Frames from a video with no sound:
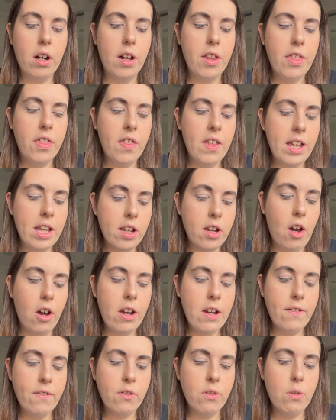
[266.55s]
I think
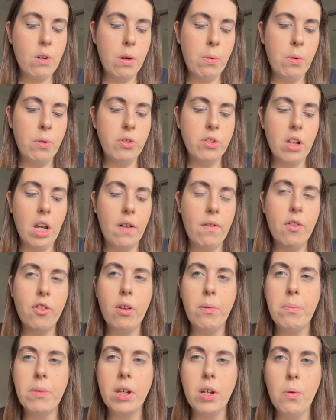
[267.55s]
overall I want to go for
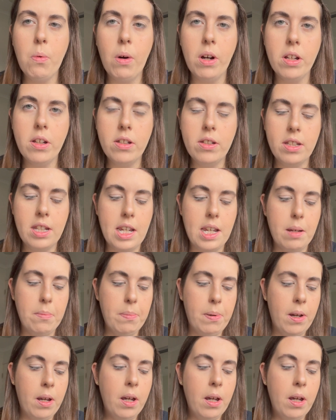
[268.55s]
something quite deep